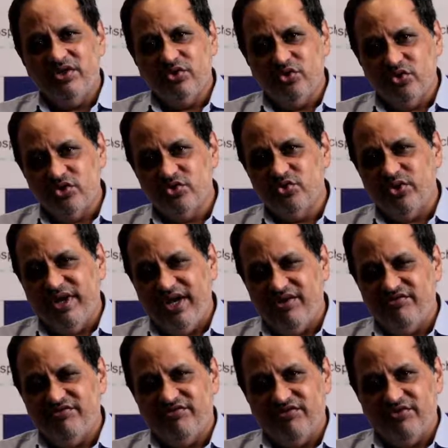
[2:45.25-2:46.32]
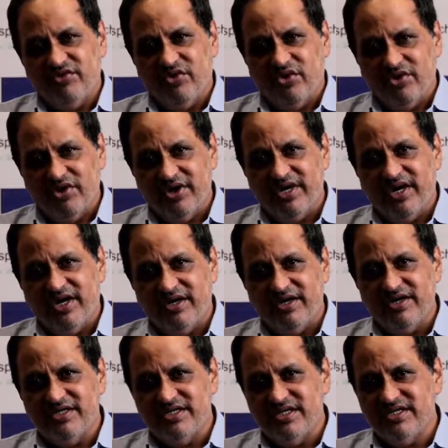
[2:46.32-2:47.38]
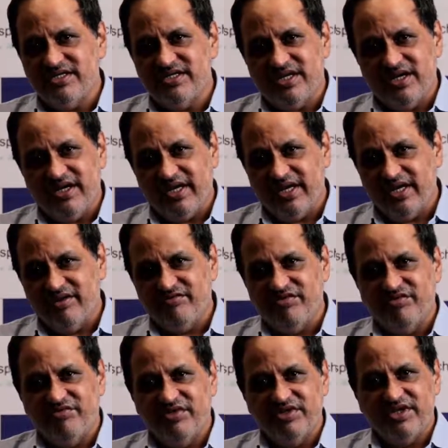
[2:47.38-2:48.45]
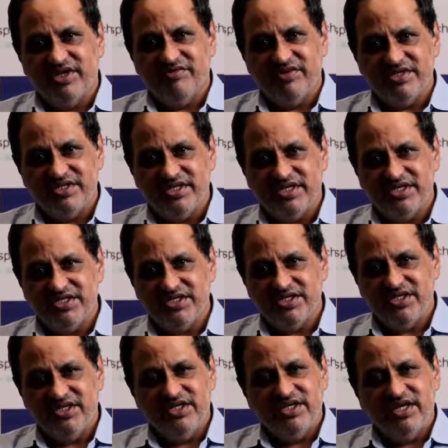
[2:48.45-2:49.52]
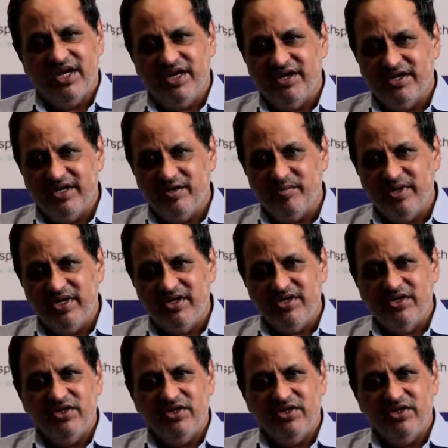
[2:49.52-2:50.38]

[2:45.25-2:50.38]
Those who have coronary artery disease are taken up for further investigation and treatment.